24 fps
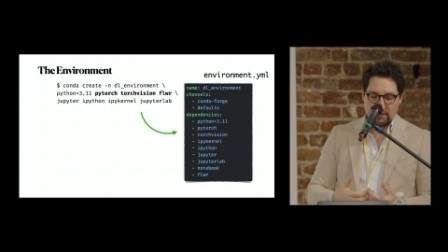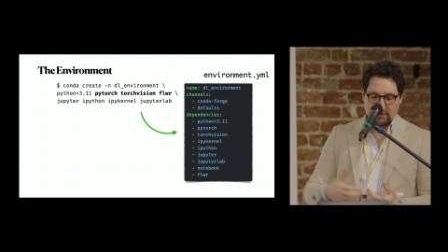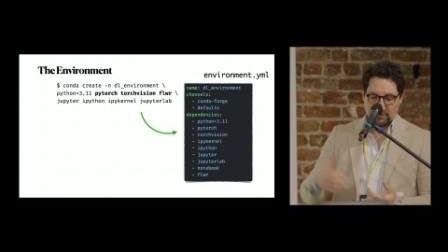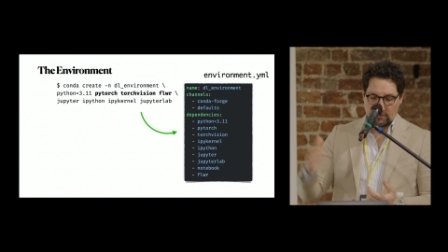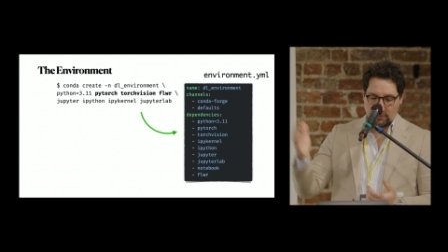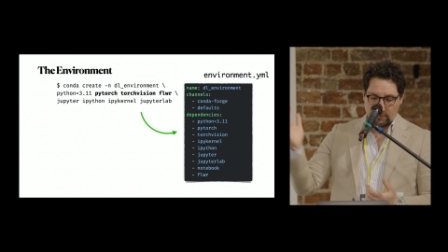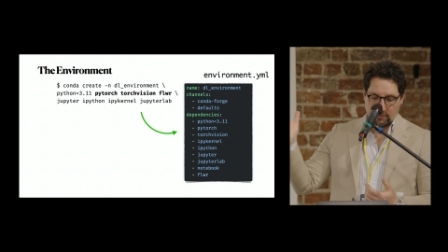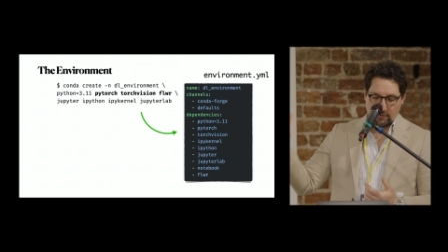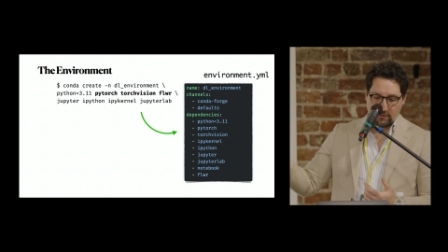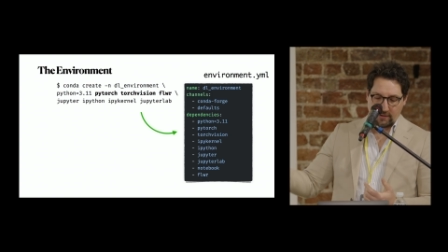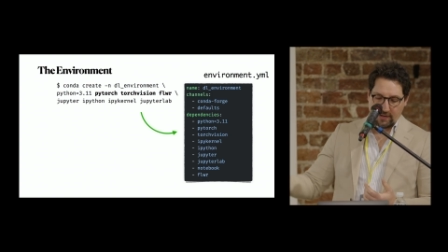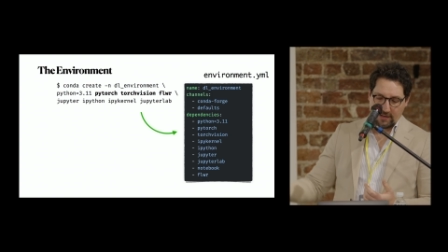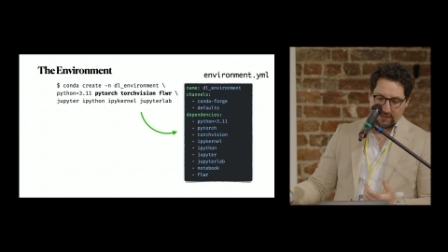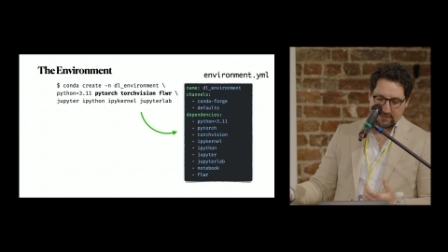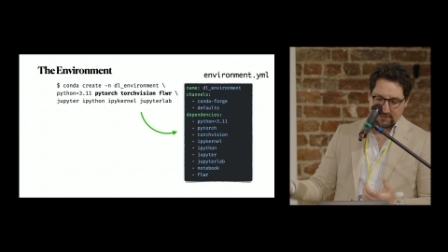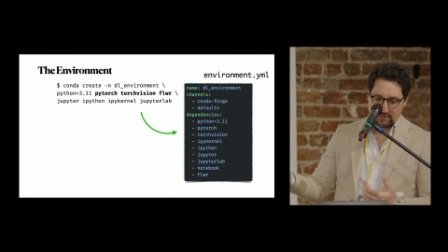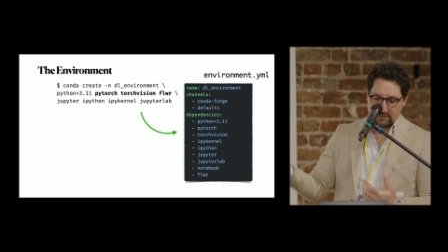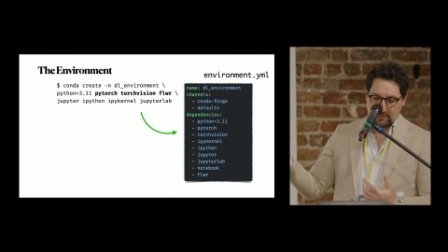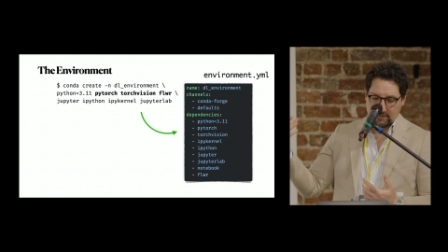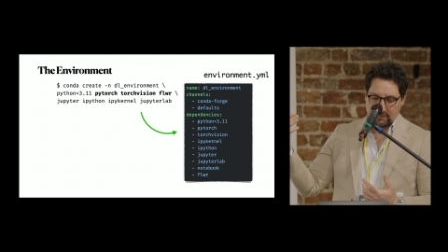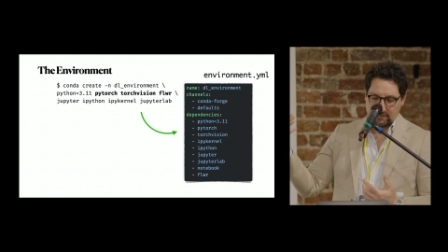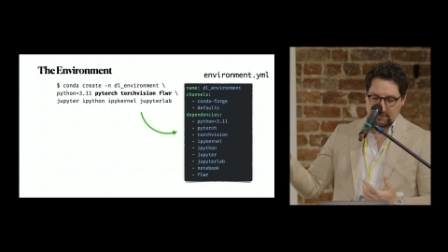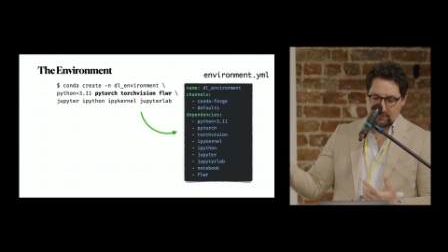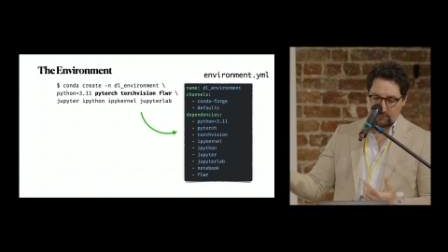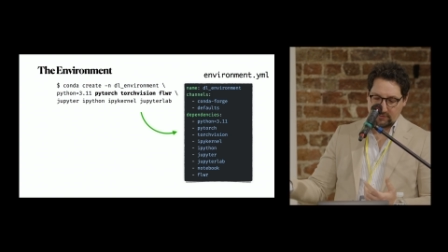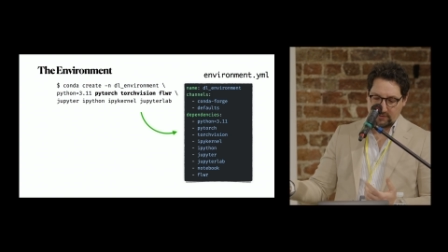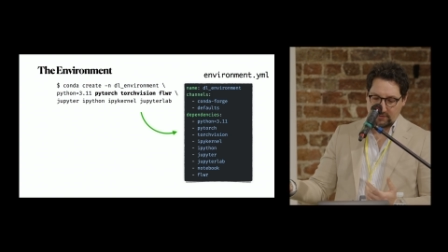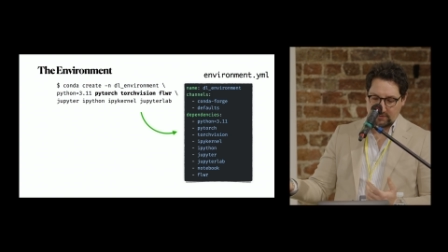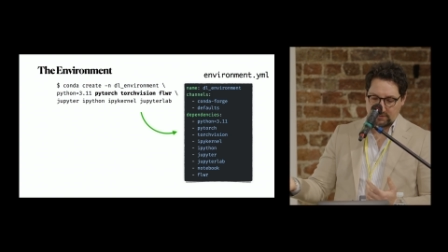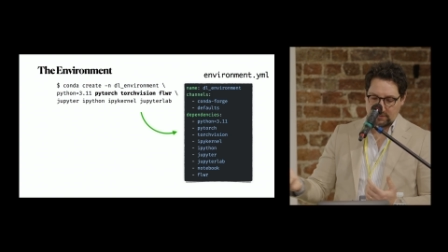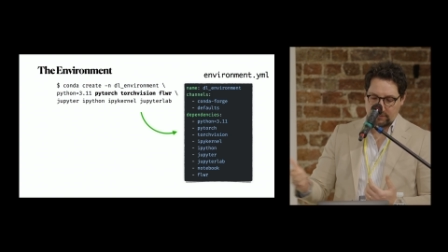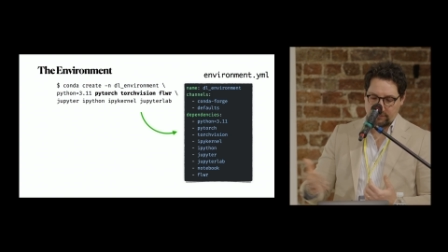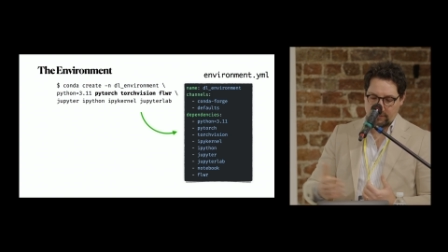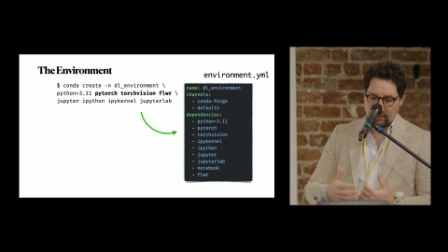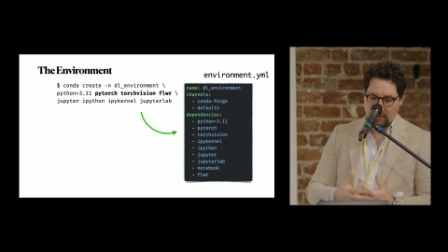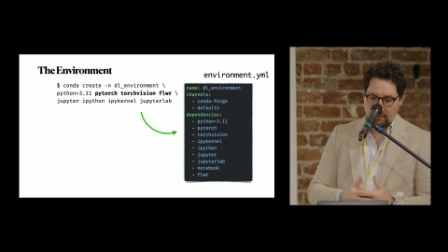So you get started with
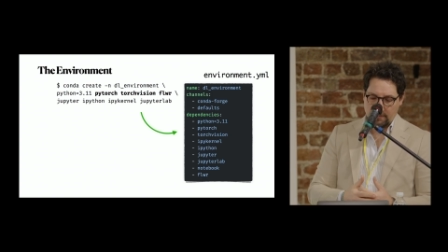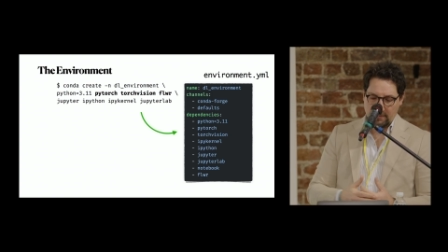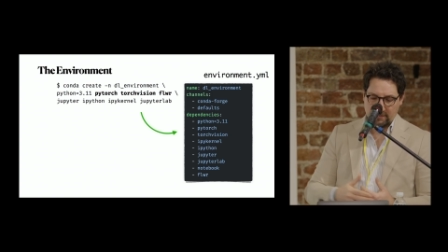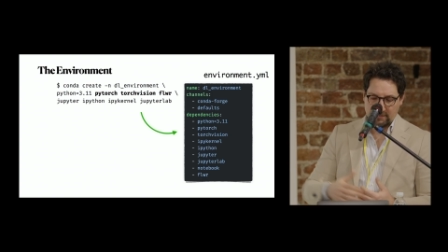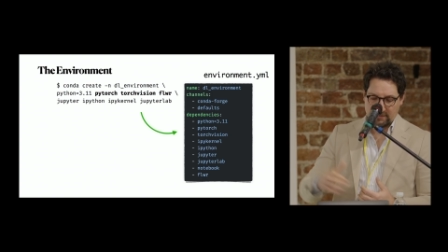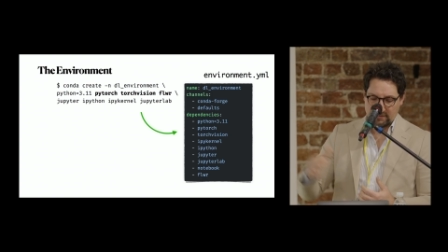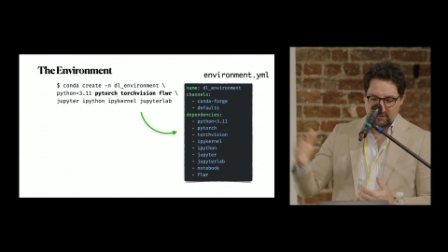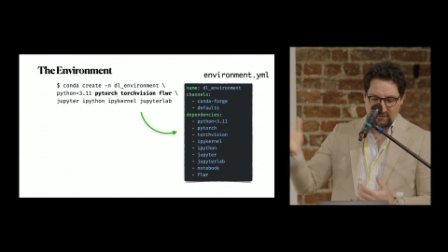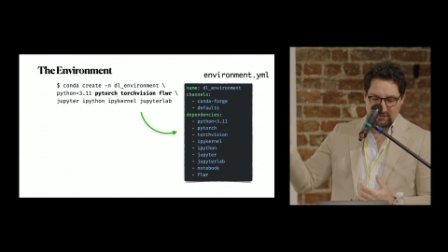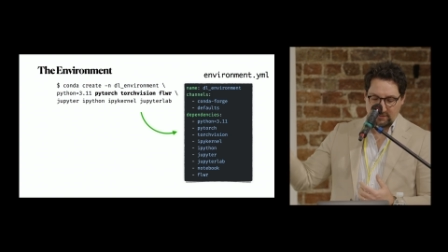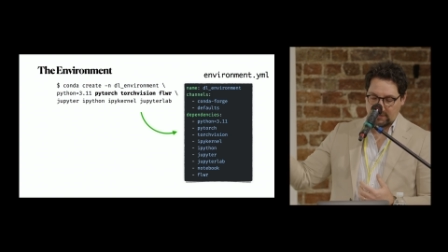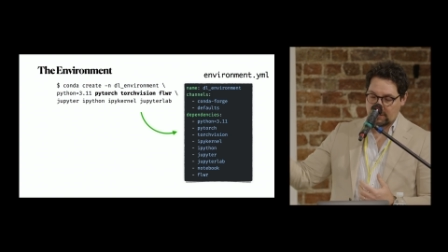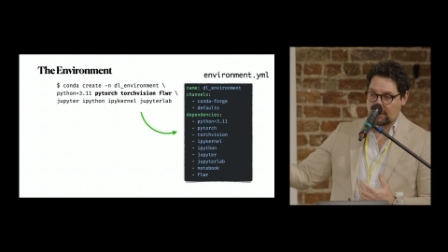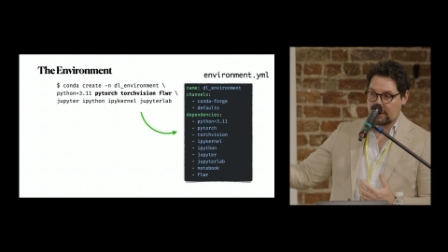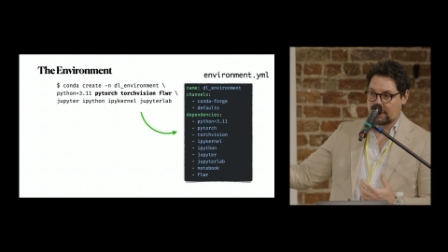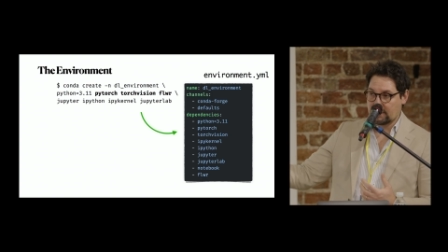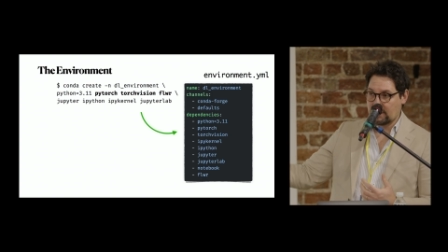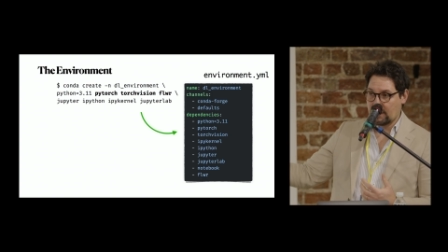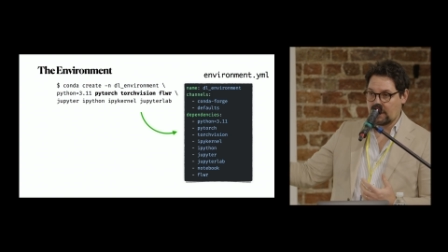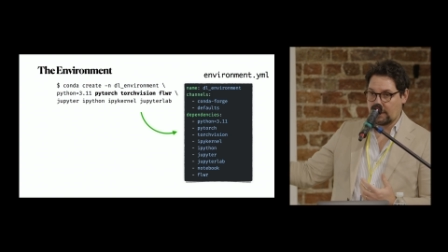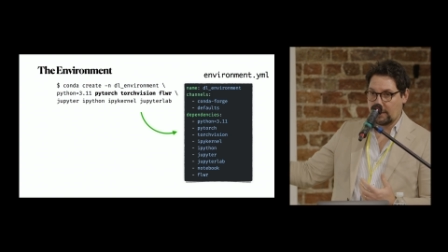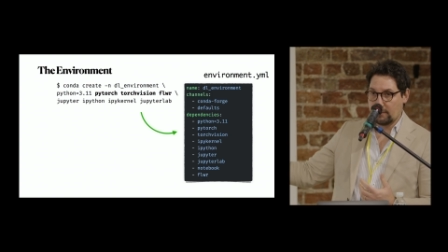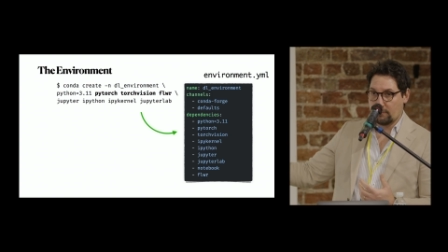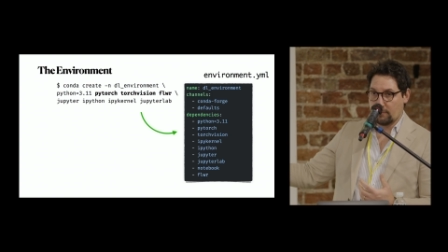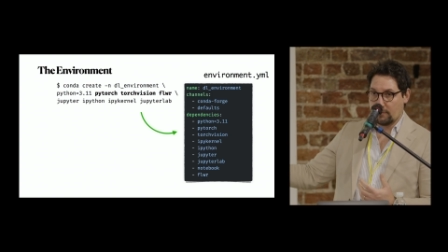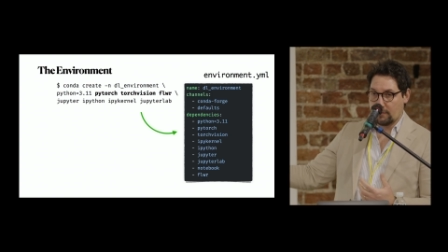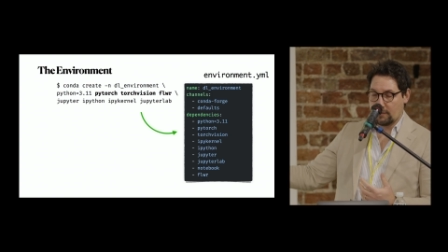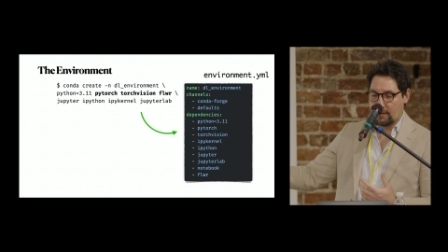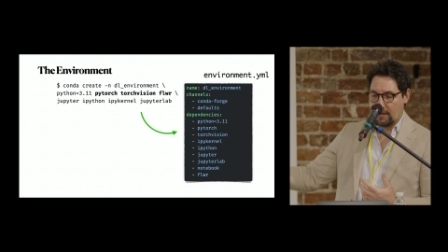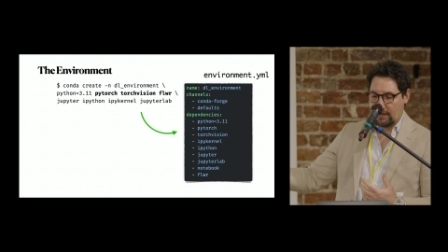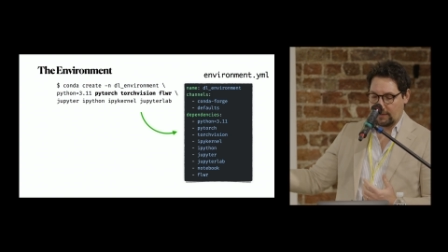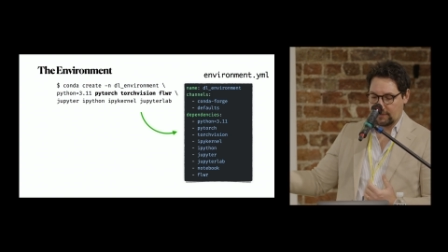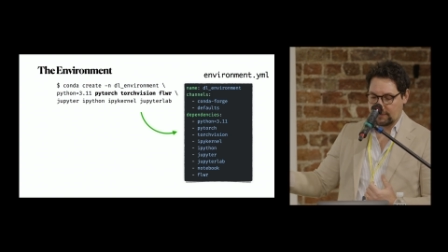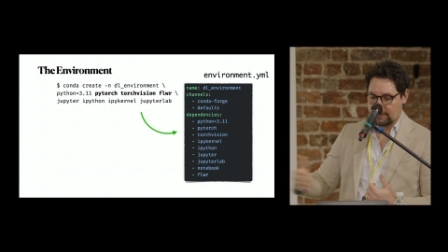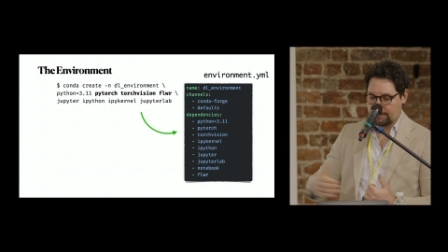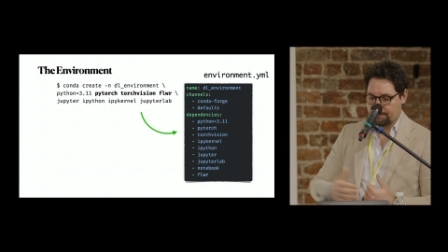this environment, this is exactly what you
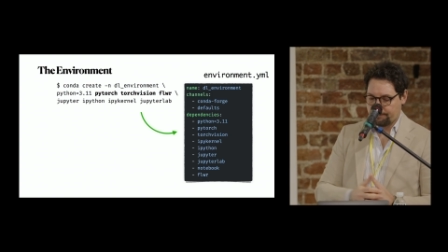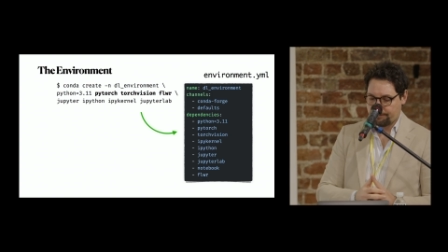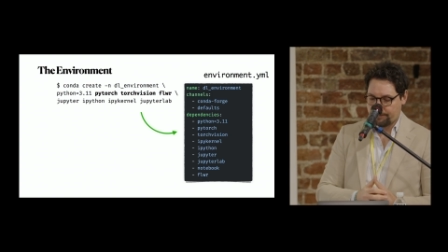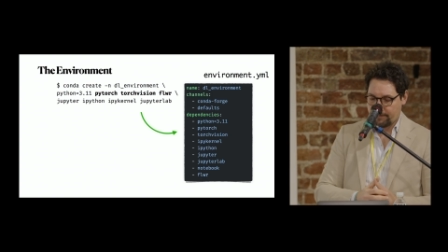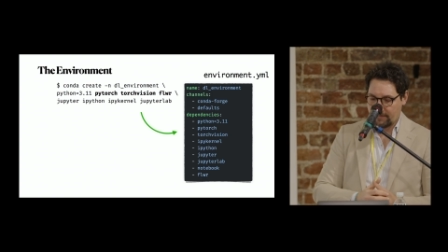get.